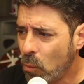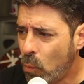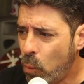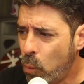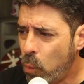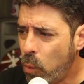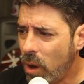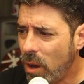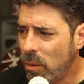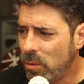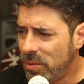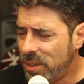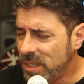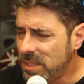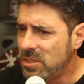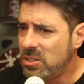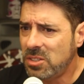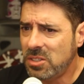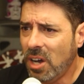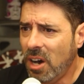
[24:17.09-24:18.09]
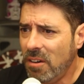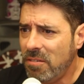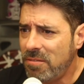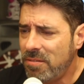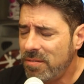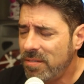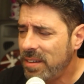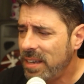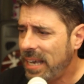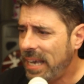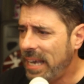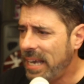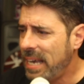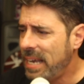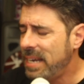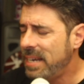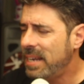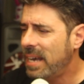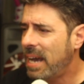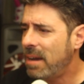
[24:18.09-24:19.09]
what this stuff,
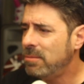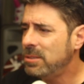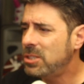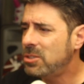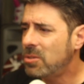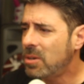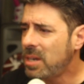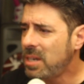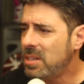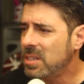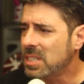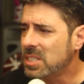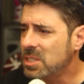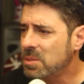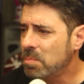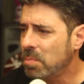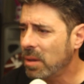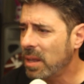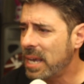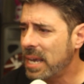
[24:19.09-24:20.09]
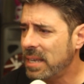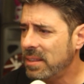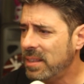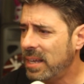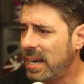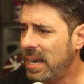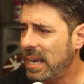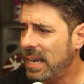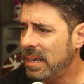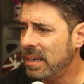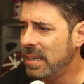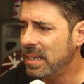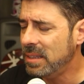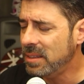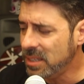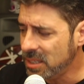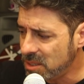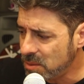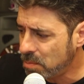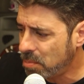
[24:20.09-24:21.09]
and I was trying to explain that
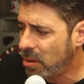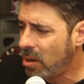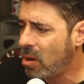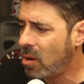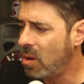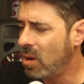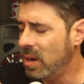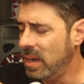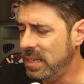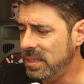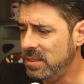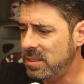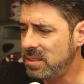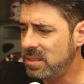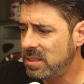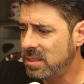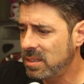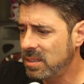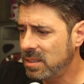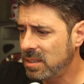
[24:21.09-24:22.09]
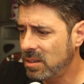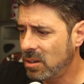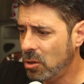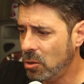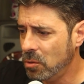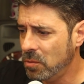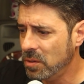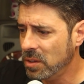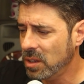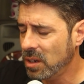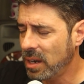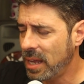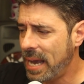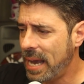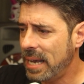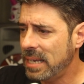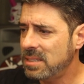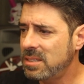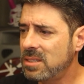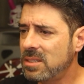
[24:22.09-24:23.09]
in this pause over the
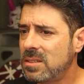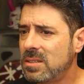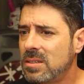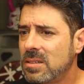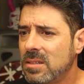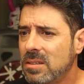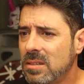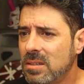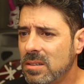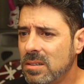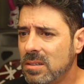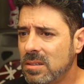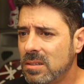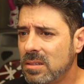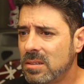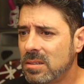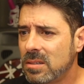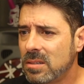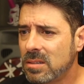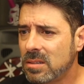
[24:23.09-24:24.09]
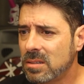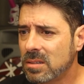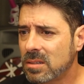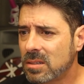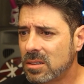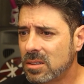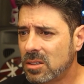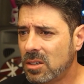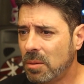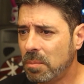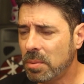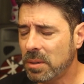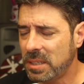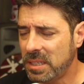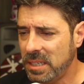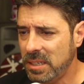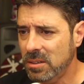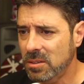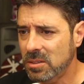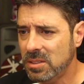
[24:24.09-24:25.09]
last couple
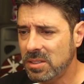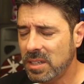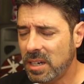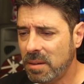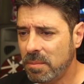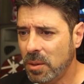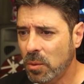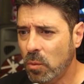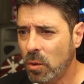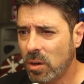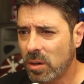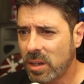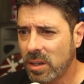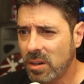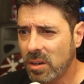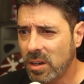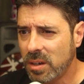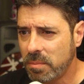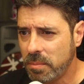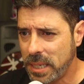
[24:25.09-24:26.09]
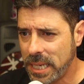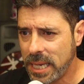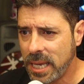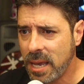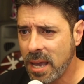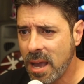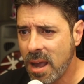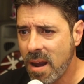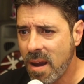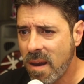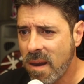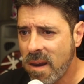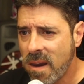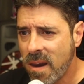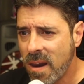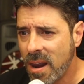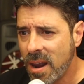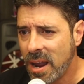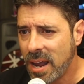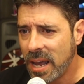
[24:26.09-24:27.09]
of years that I've been working on me,
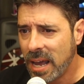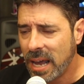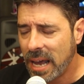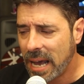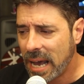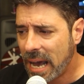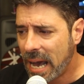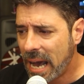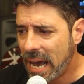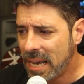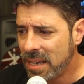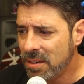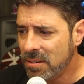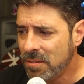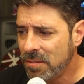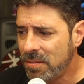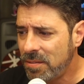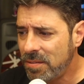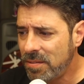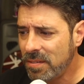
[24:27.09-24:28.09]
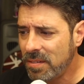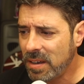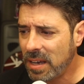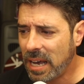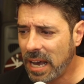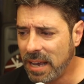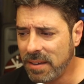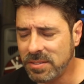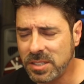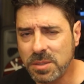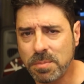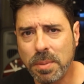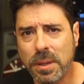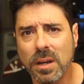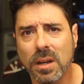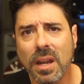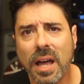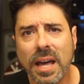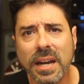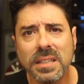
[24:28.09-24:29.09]
I have
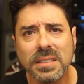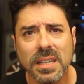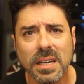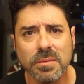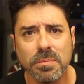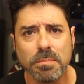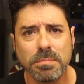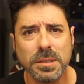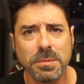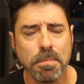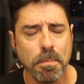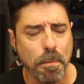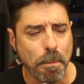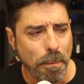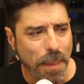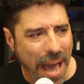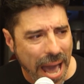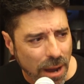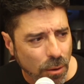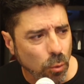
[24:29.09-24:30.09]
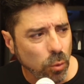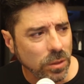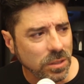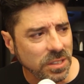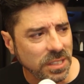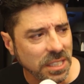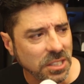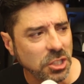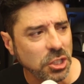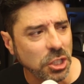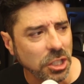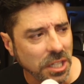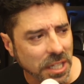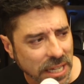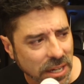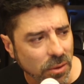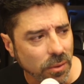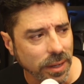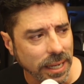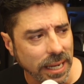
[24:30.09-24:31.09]
spent a lot of time backwards
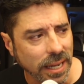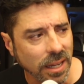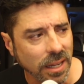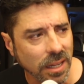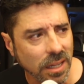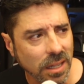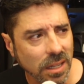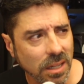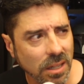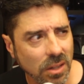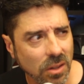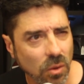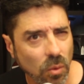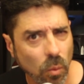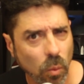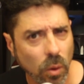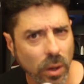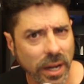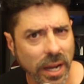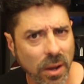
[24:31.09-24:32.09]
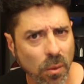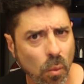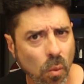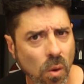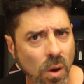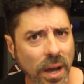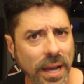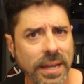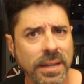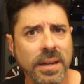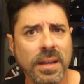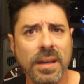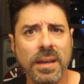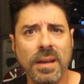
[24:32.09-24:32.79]
engineering what I want.